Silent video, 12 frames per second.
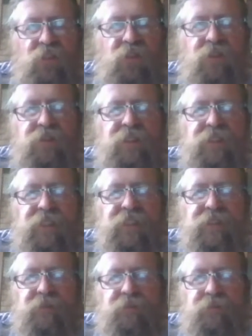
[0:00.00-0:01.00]
It's good to
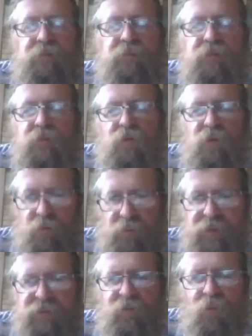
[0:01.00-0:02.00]
see some
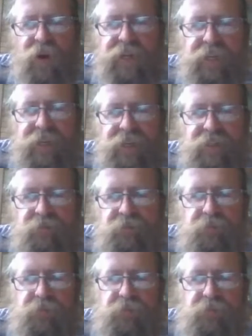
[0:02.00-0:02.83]
people waking up.